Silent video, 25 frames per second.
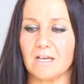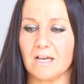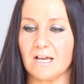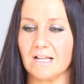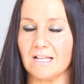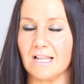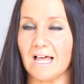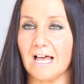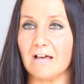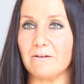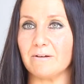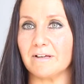
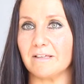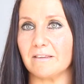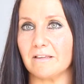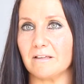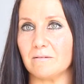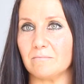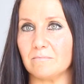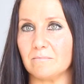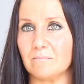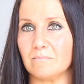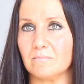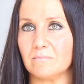allowing
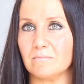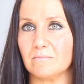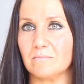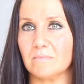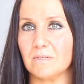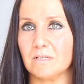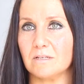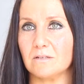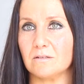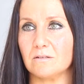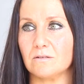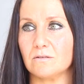them
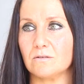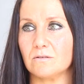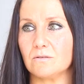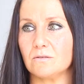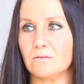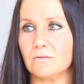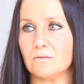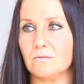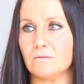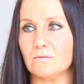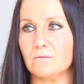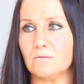
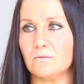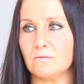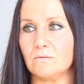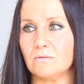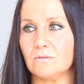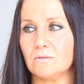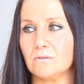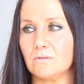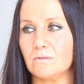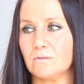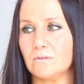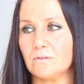to
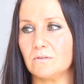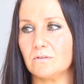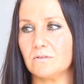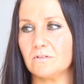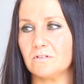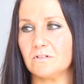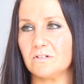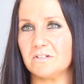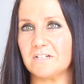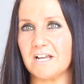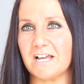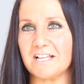
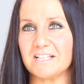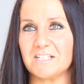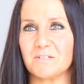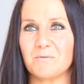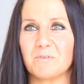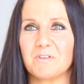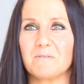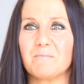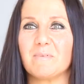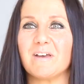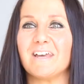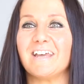dance
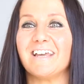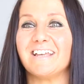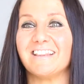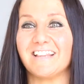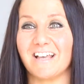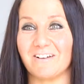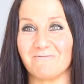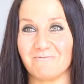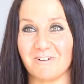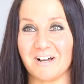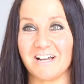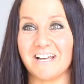with me in
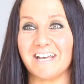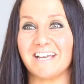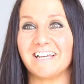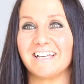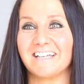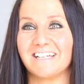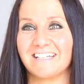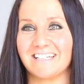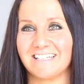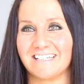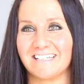that way.